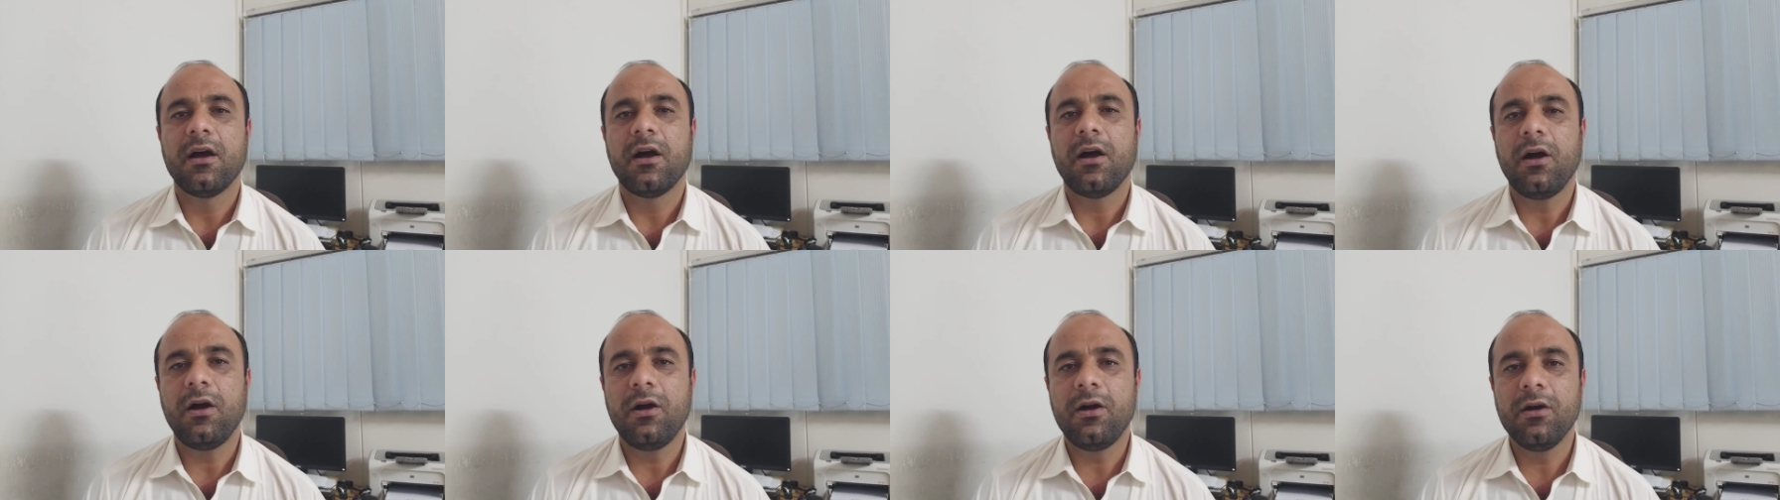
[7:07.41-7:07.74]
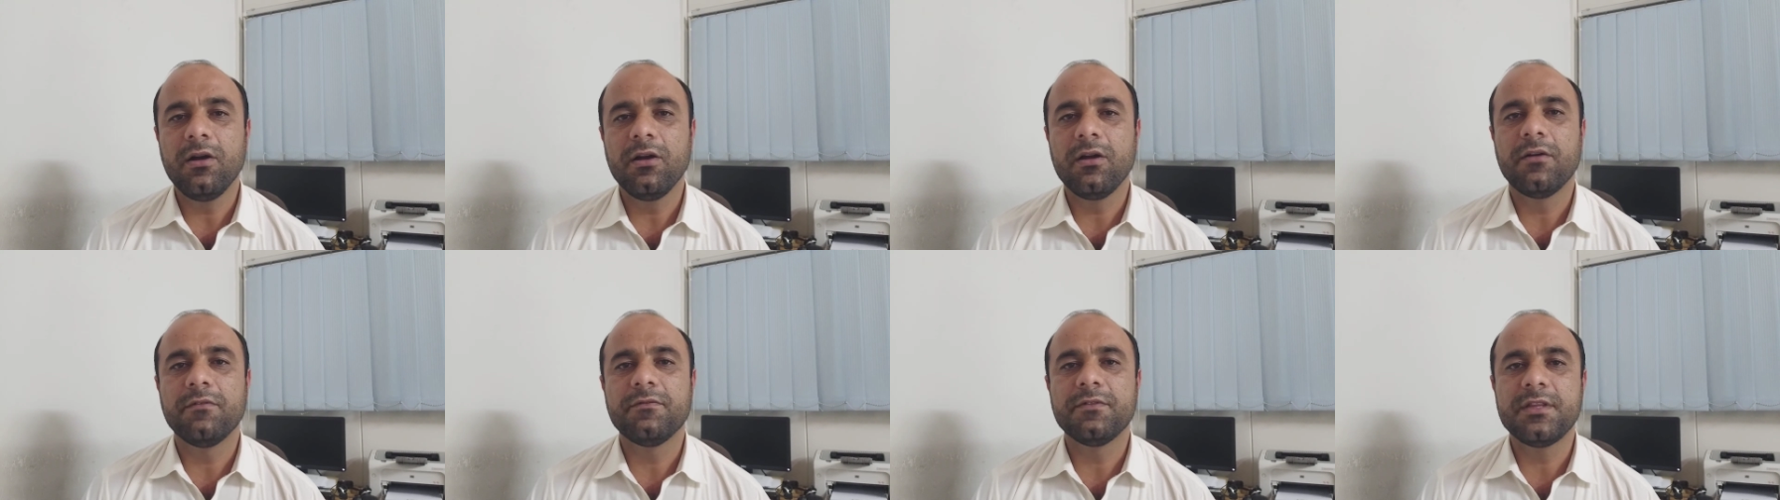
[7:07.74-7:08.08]

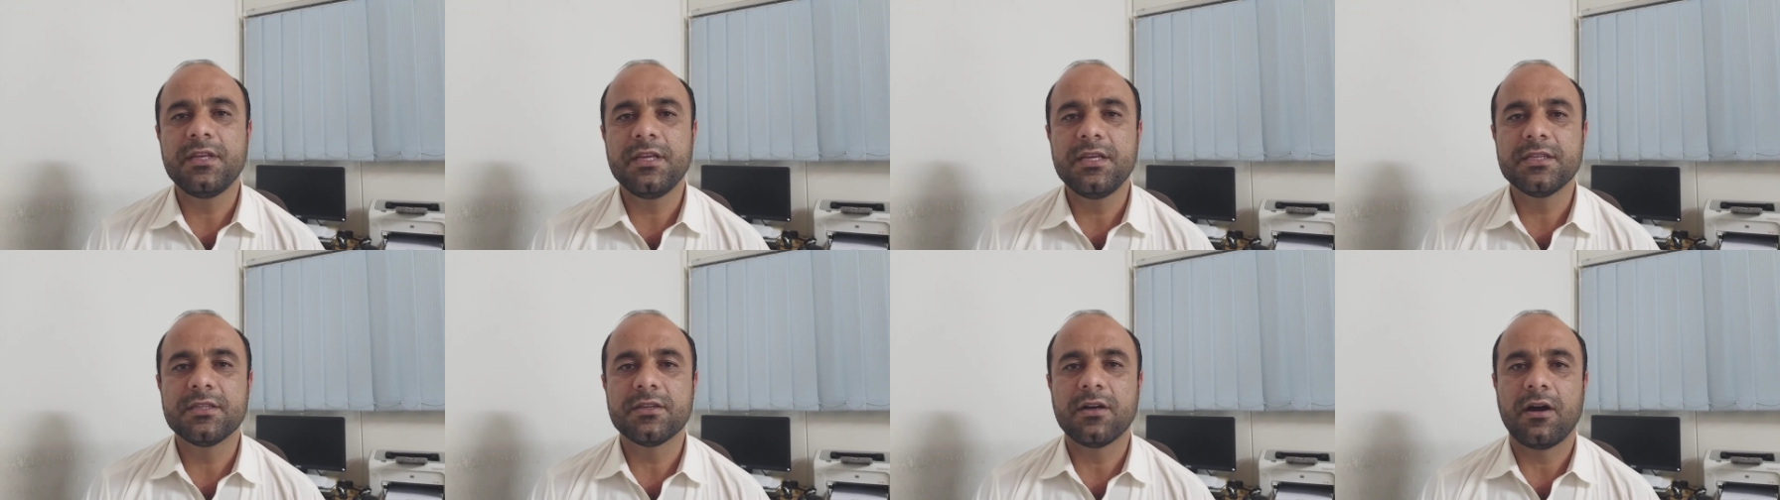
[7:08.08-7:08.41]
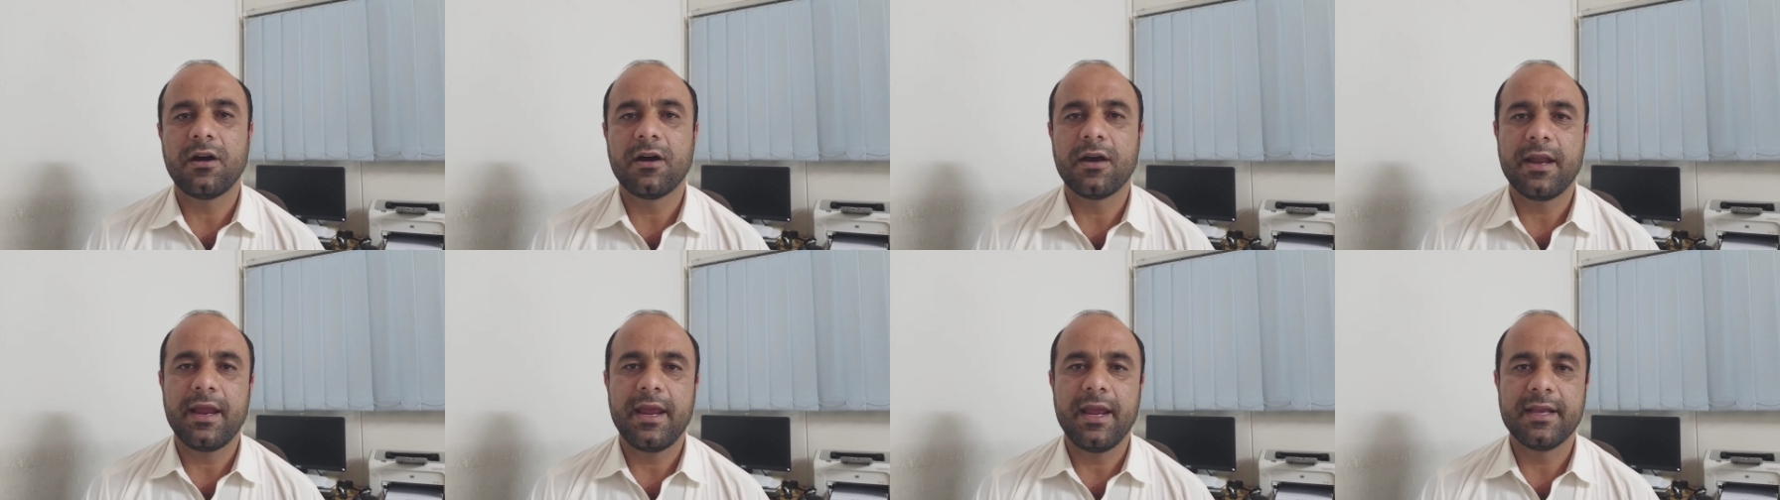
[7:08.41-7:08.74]
All of these
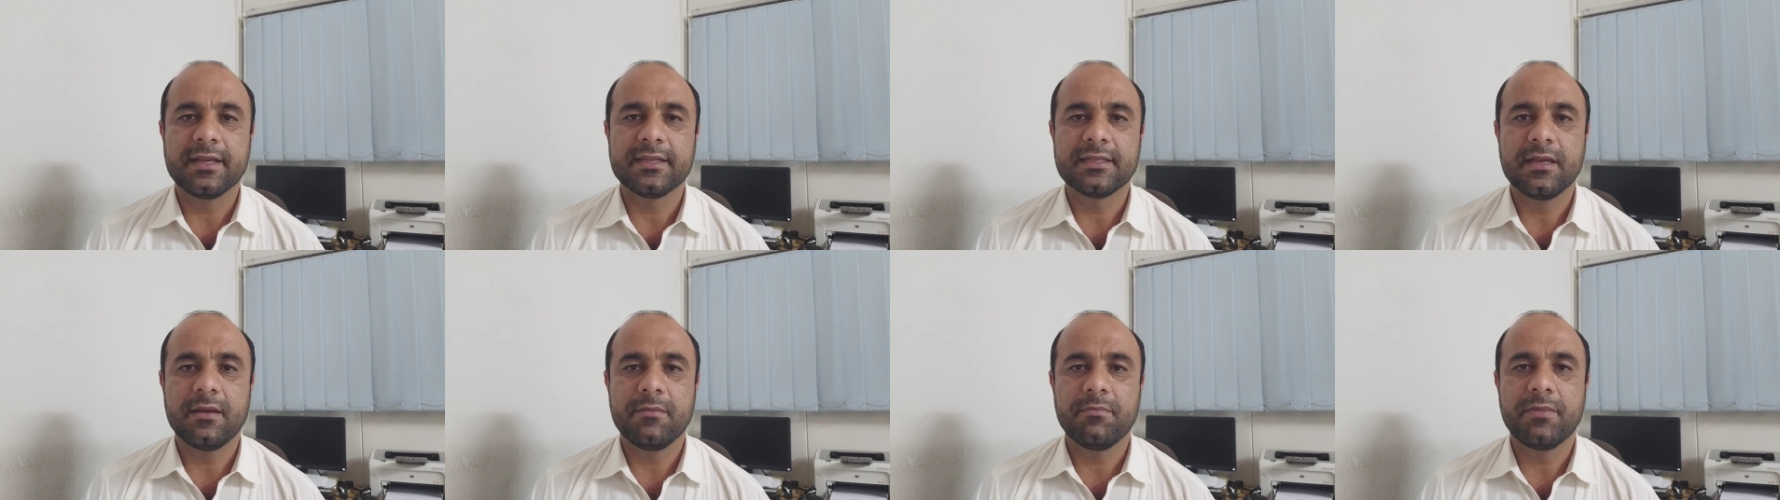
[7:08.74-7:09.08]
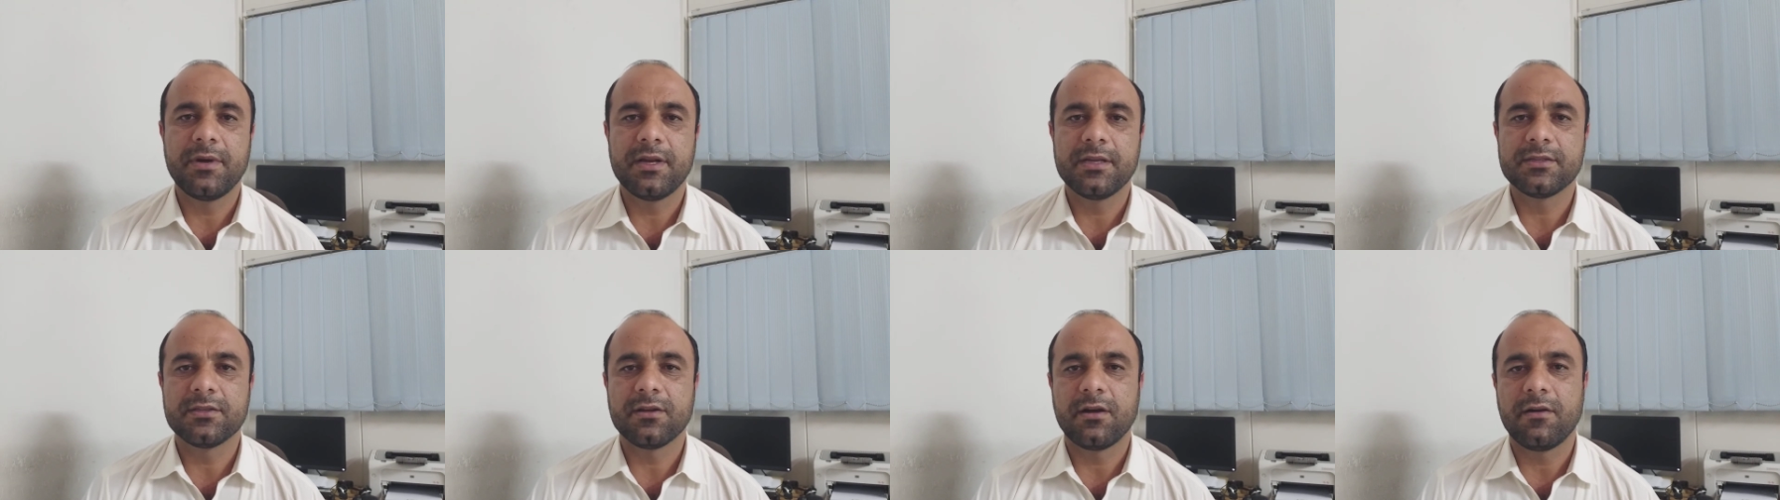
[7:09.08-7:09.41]
are
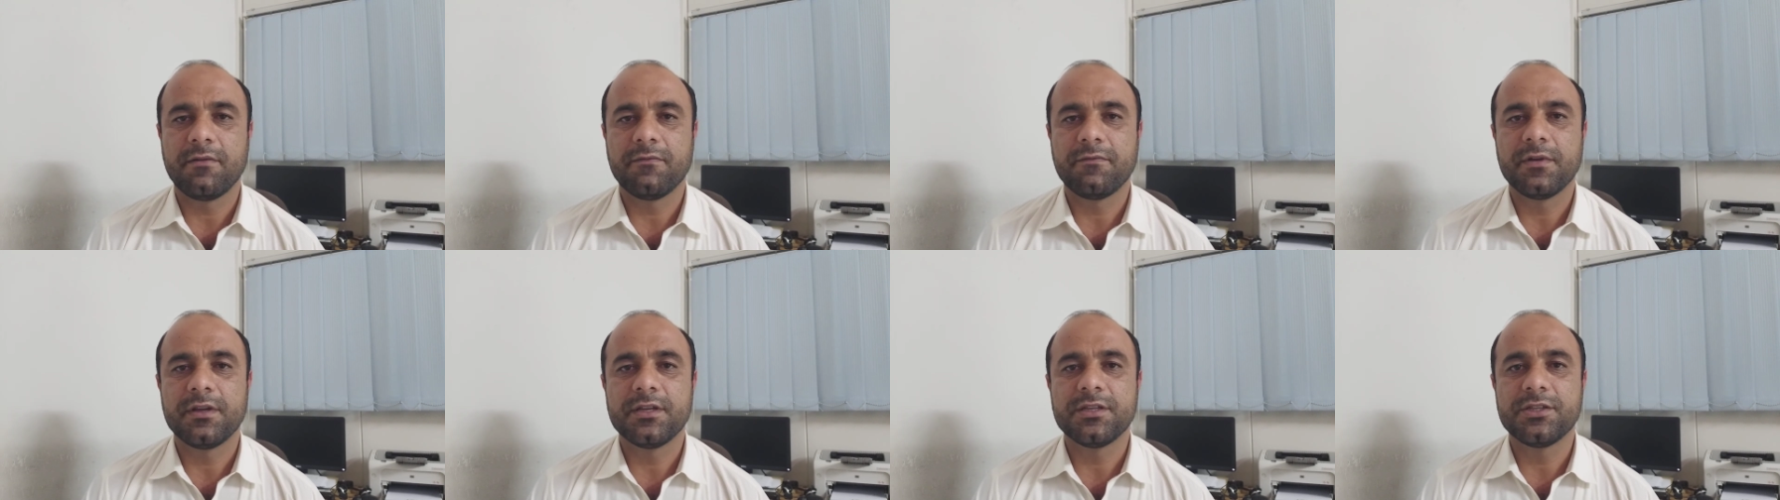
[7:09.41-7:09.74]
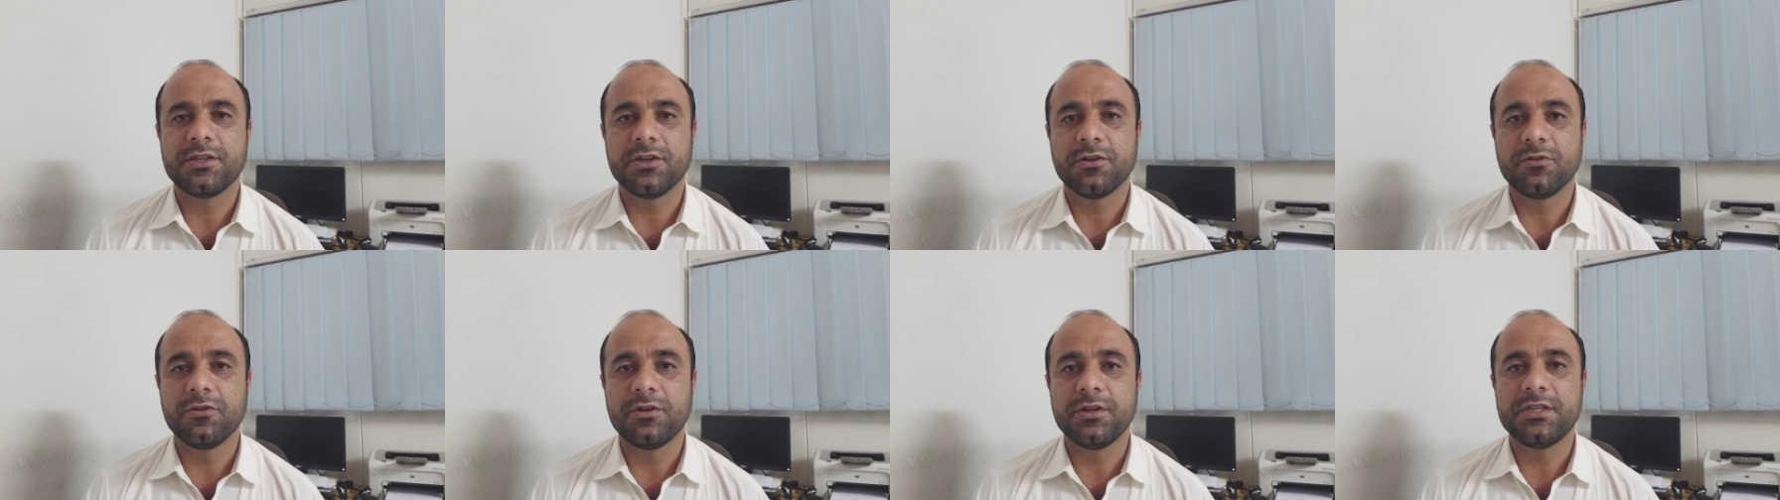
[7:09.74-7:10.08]
examples of
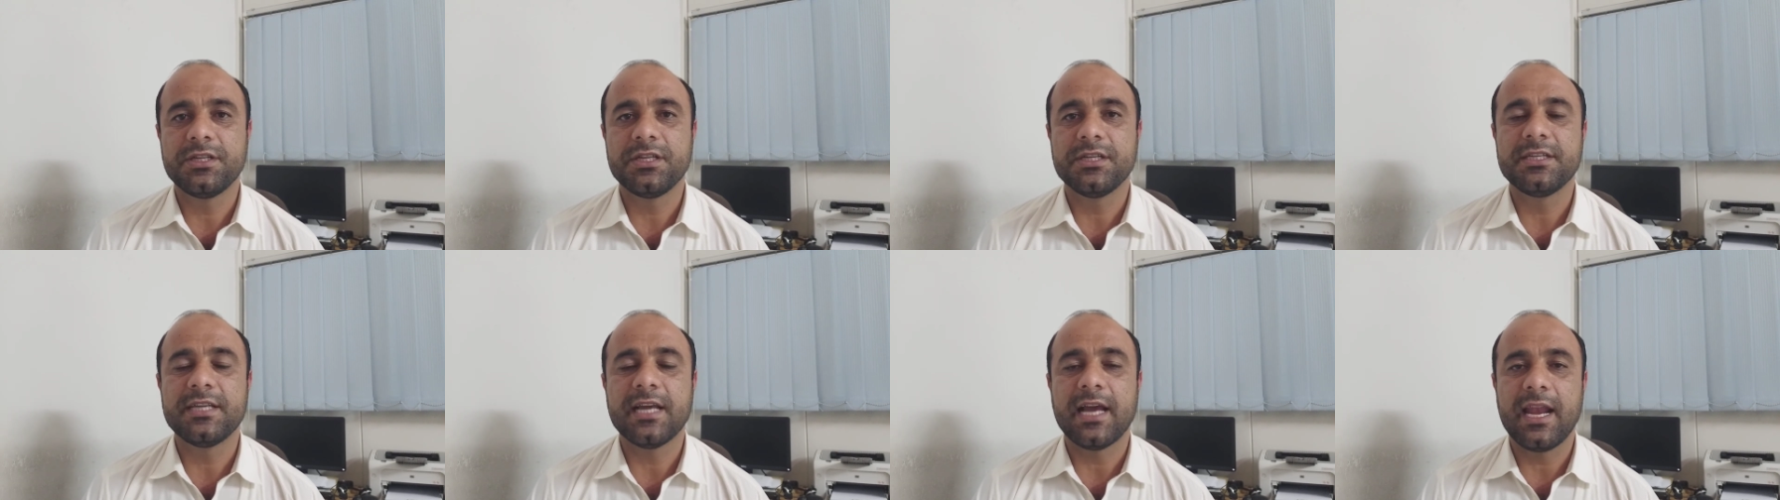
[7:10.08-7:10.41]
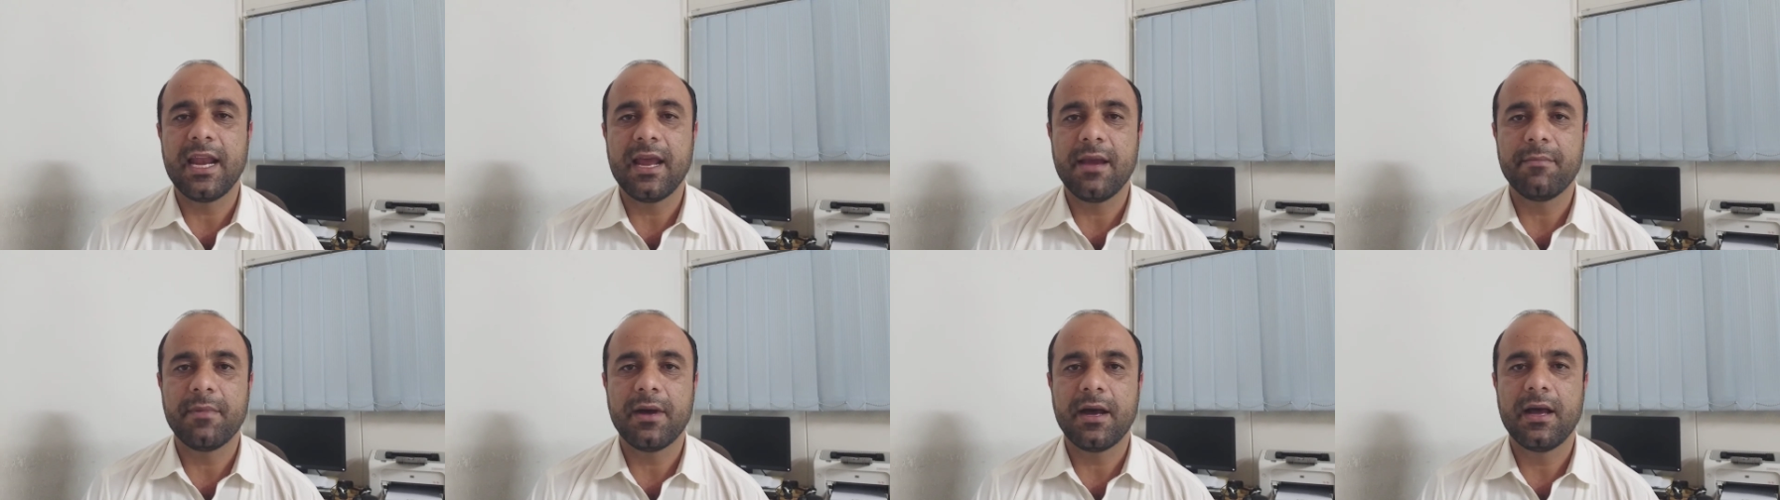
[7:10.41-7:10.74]
security
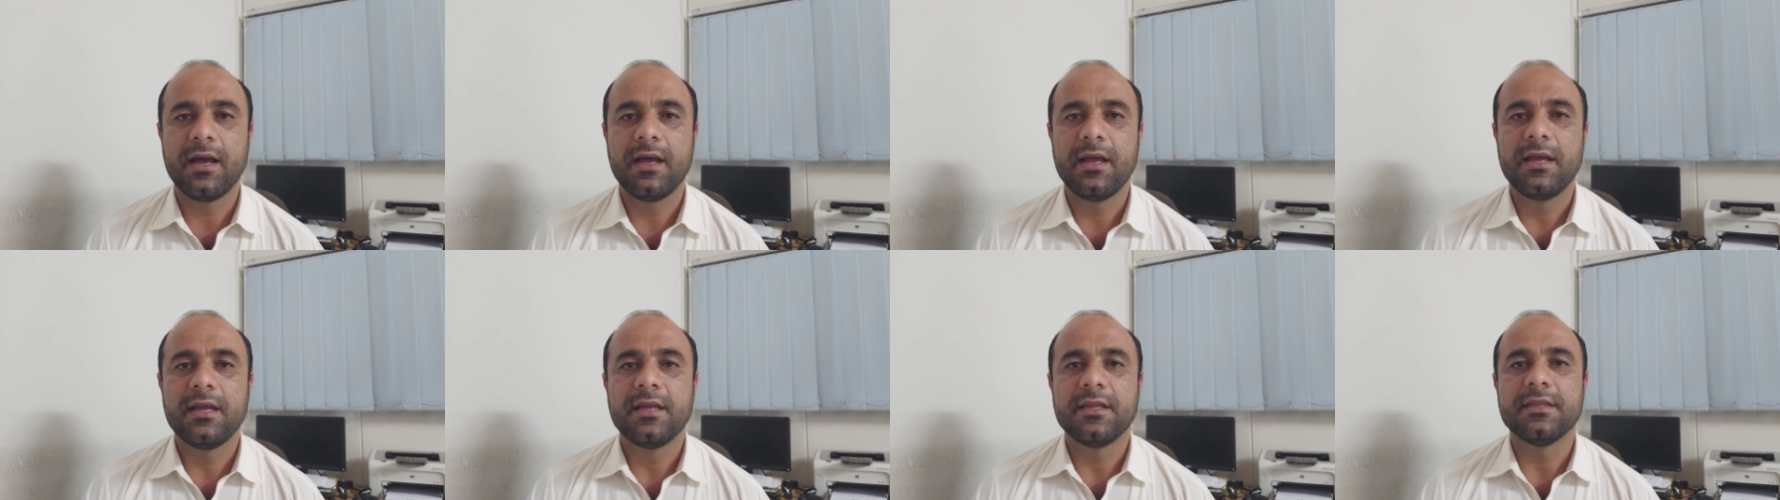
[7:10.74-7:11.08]
dilemma